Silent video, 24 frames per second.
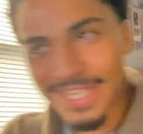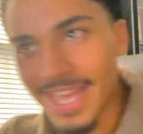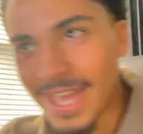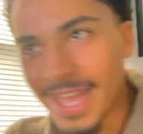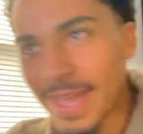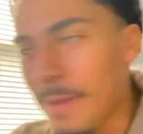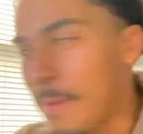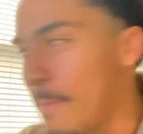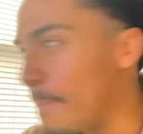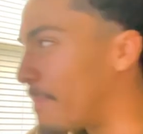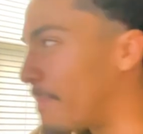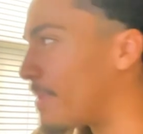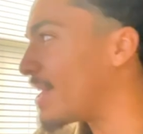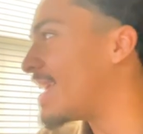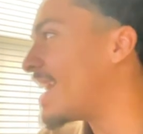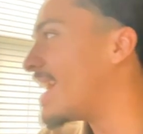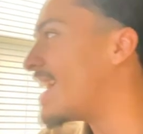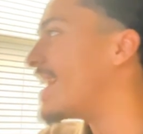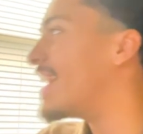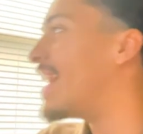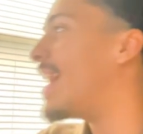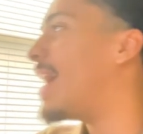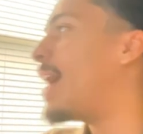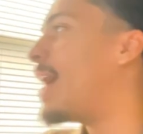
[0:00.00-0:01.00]
But
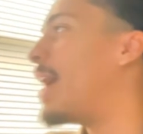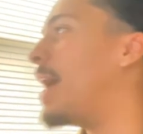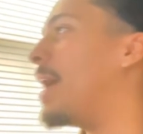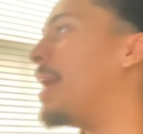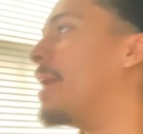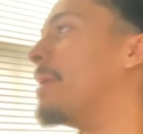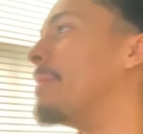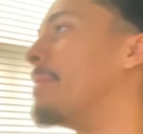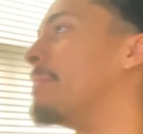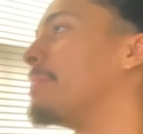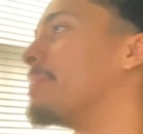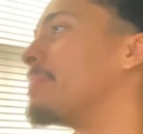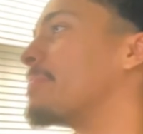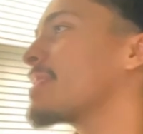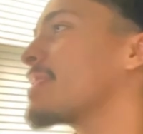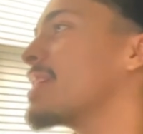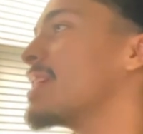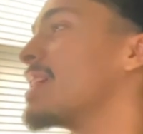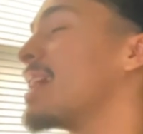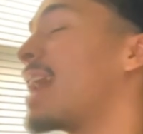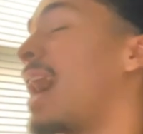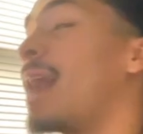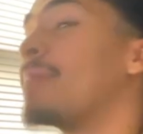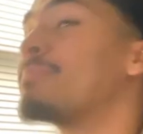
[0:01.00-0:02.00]
yeah,
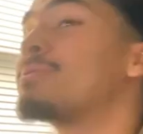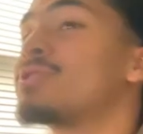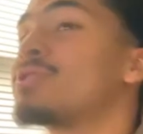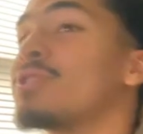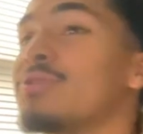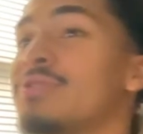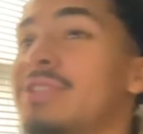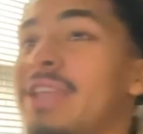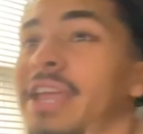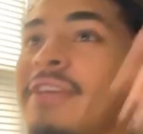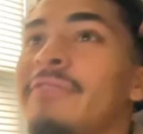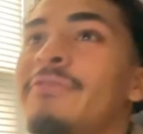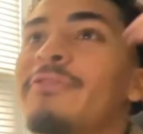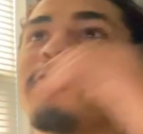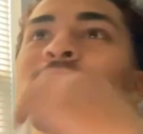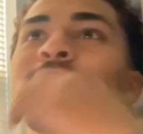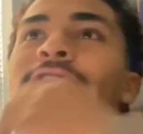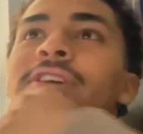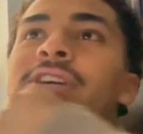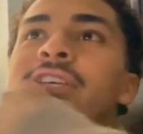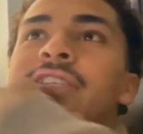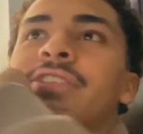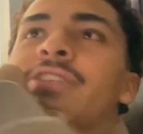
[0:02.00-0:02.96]
I'm so thankful for this.